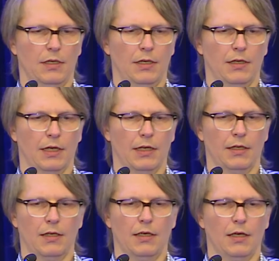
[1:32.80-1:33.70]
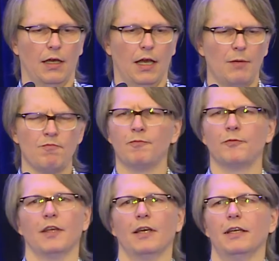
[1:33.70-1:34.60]
Okay.
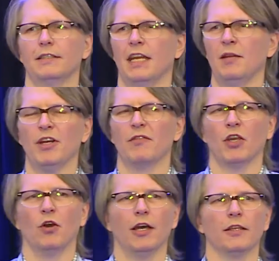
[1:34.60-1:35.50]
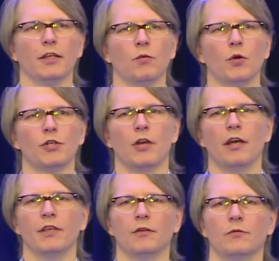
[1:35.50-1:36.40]
Anybody ever go out in the war
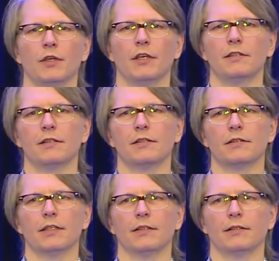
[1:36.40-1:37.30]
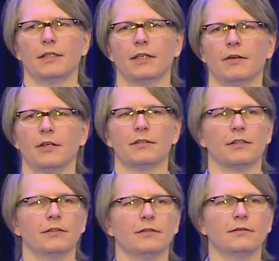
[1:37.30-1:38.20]
driving with us at
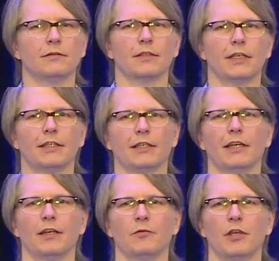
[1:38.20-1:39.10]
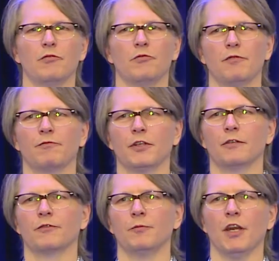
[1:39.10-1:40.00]
AusCERT? Like
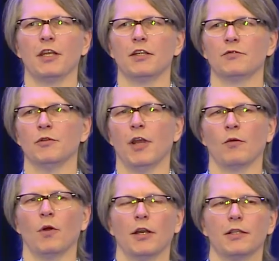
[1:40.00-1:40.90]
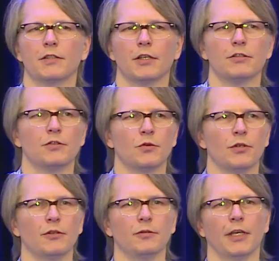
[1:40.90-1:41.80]
for many years we ran a wireless audit
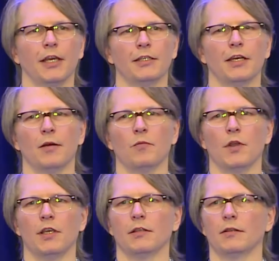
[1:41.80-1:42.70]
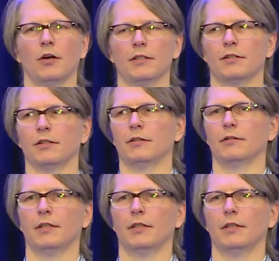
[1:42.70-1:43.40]
tutorial, and AusCERT